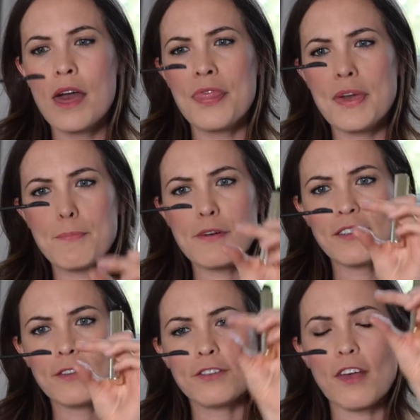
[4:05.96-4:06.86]
The
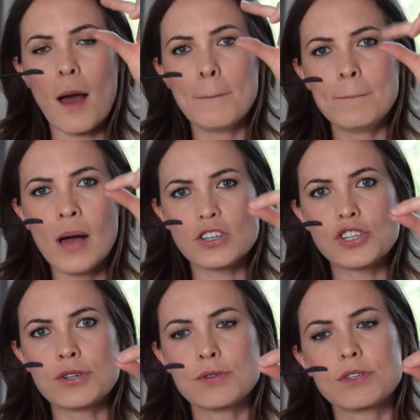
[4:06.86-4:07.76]
bristles are much
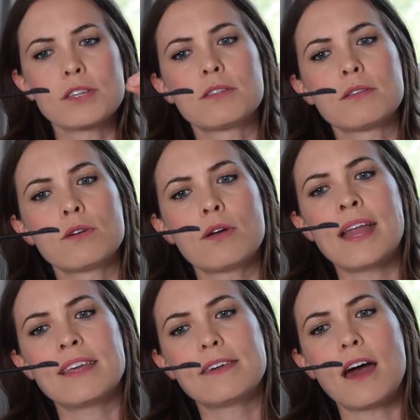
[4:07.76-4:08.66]
shorter than
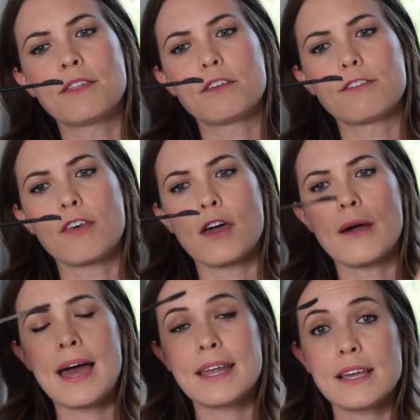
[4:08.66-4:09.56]
any of the others though,
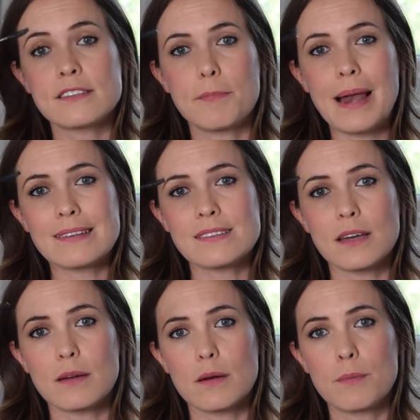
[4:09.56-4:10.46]
and it is a
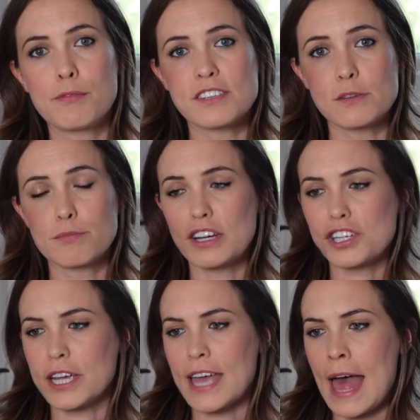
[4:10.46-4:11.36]
plastic bristle
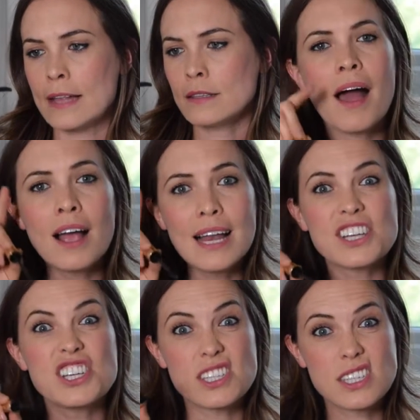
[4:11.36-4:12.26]
brush again. The
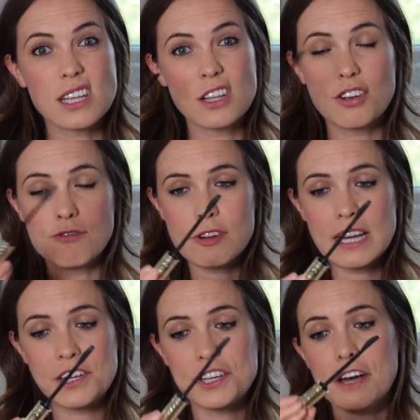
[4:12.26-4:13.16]
eyelashes did look
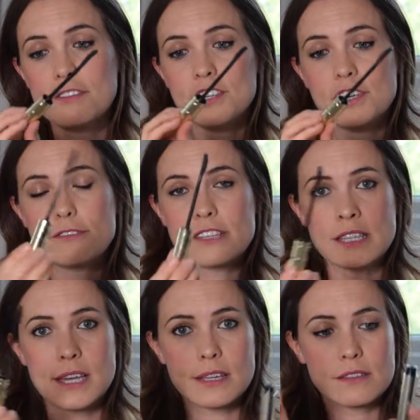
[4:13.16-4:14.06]
really good after
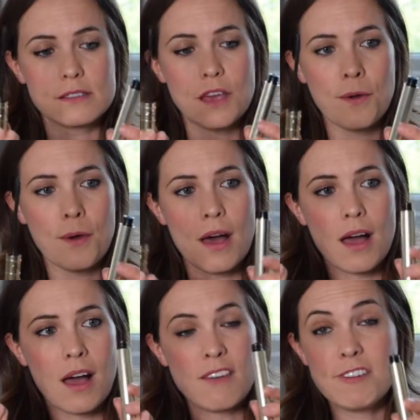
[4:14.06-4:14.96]
using this, so
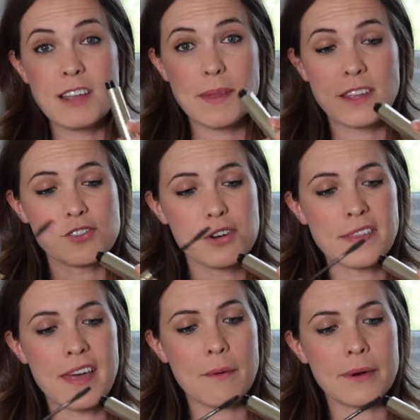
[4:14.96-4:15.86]
I've really been
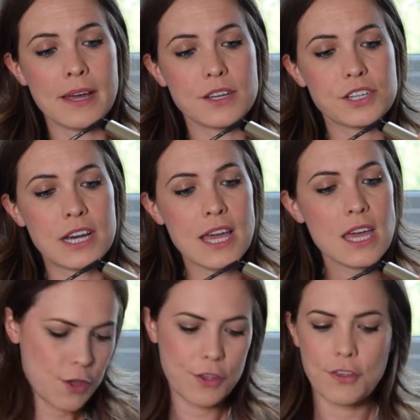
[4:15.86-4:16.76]
enjoying that one
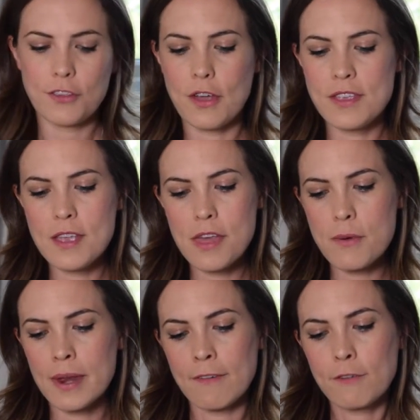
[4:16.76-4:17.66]
actually. So another
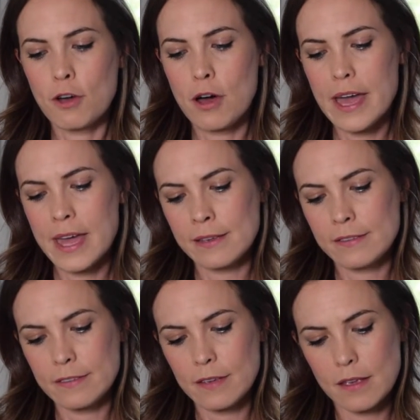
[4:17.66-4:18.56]
one I've got
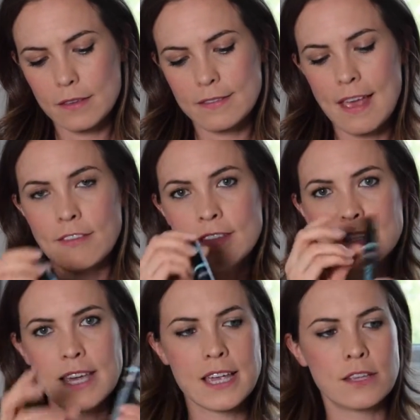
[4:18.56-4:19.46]
is
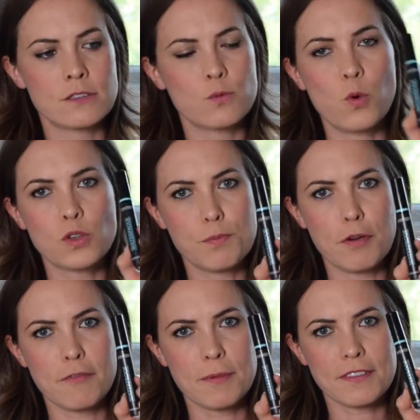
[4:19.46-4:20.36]
17's
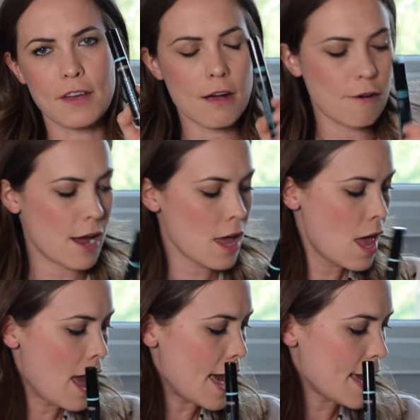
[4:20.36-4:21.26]
waterproof mascara.
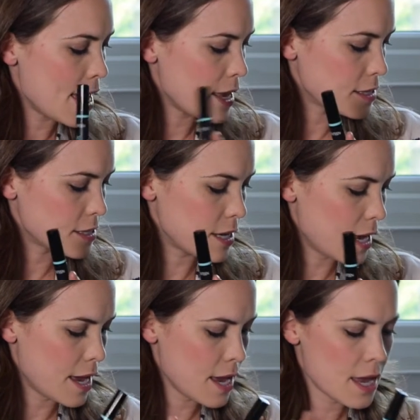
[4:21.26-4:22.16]
It
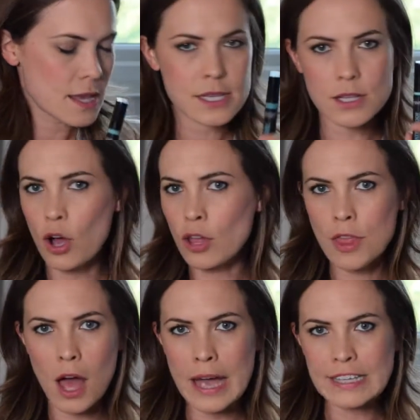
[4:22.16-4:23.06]
is on
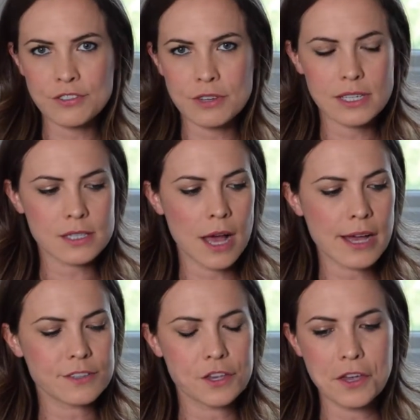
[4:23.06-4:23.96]
the high street
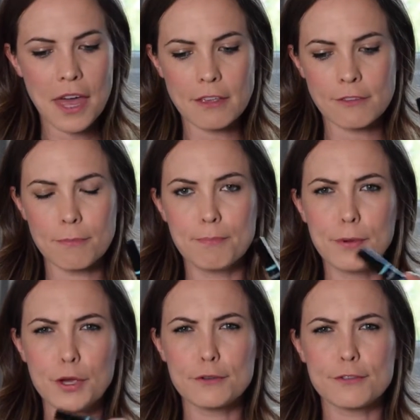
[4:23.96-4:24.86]
side, so you can get this from
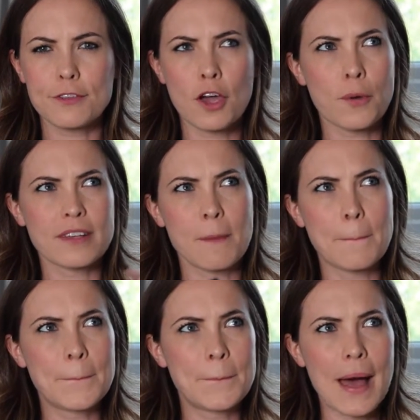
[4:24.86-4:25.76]
Boots, so it's
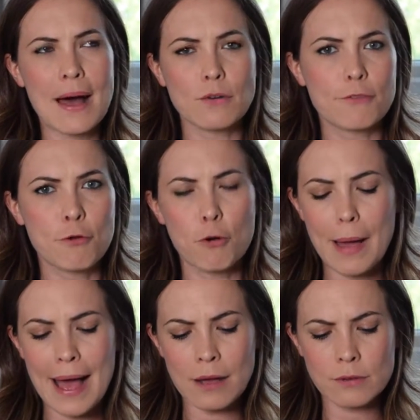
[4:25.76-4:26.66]
about
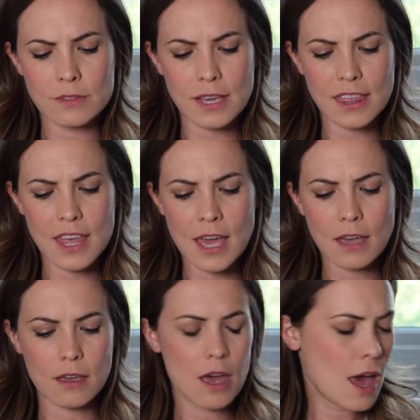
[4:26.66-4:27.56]
£4 I
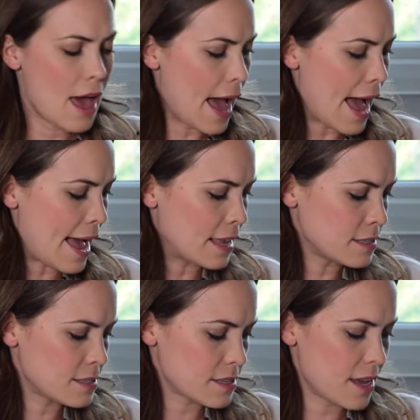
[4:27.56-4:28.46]
think.
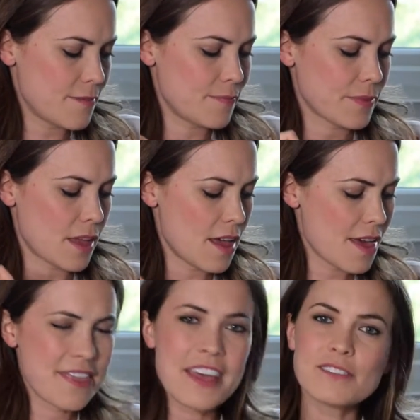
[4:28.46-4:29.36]
And
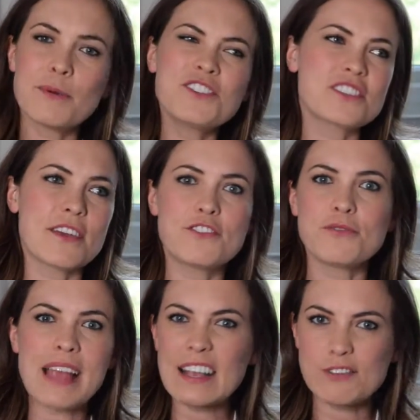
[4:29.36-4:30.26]
this one just gives
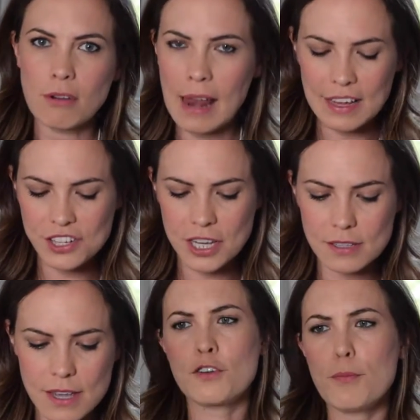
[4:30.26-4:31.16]
you natural
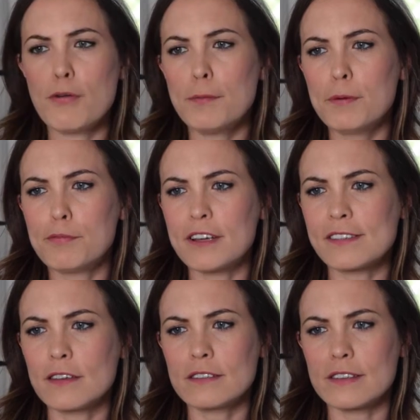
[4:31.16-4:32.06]
lashes. It's got proper
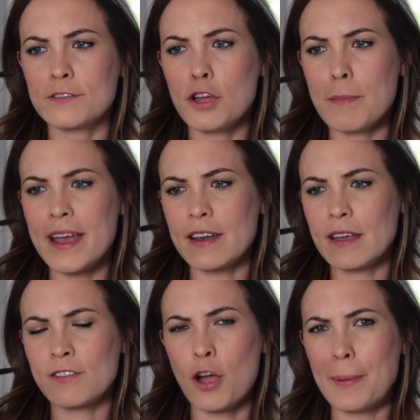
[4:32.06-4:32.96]
bristles, it's not
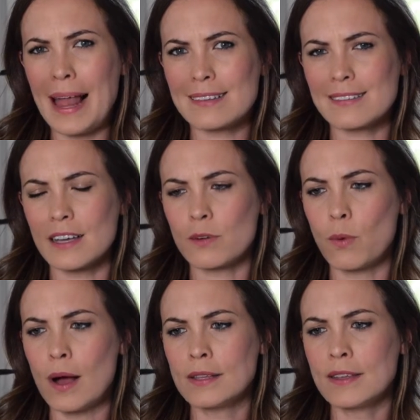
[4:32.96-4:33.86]
a plastic
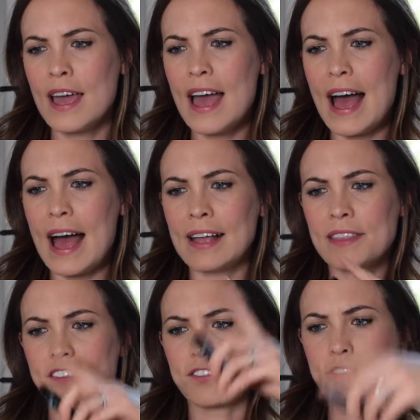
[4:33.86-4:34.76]
one,
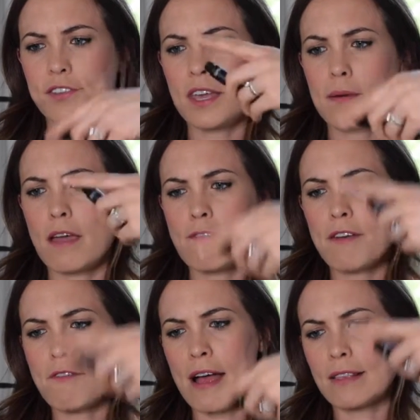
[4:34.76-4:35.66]
and they just keep going round
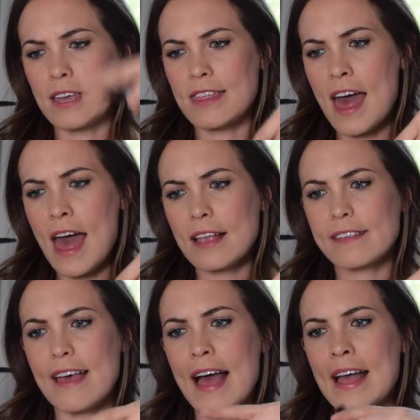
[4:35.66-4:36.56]
and round like
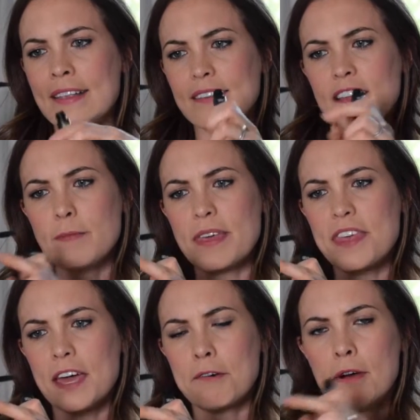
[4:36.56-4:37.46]
that, and it's a little bit
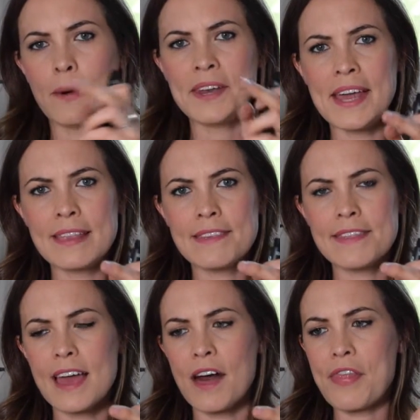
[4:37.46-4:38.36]
thicker at one end than
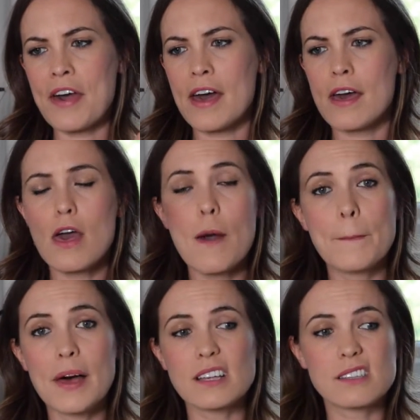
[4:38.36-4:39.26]
the other,
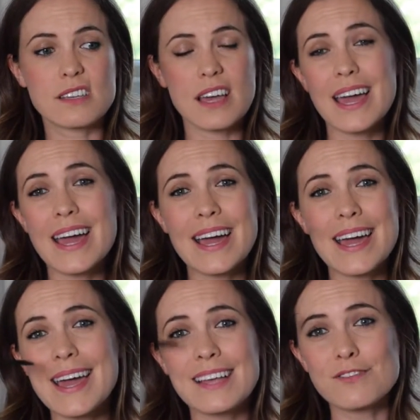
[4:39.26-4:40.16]
but
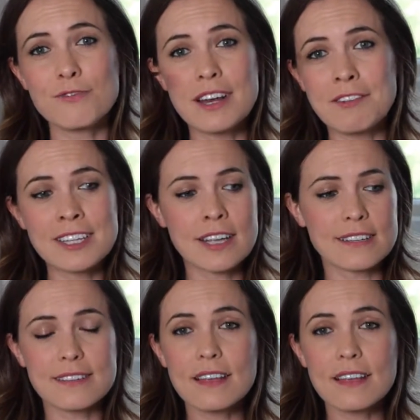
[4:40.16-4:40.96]
it's really, really nice.